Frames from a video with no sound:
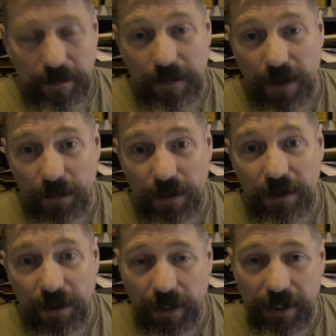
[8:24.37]
And we're
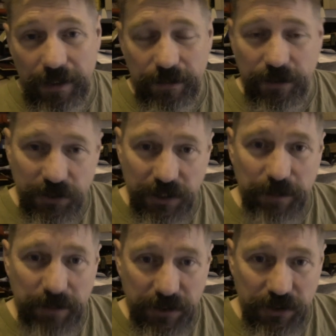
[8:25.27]
not buying in the
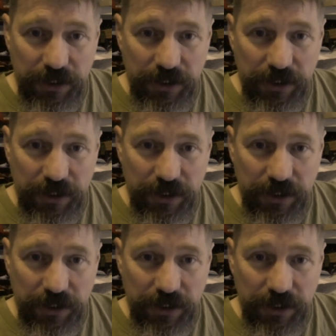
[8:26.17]
cheapest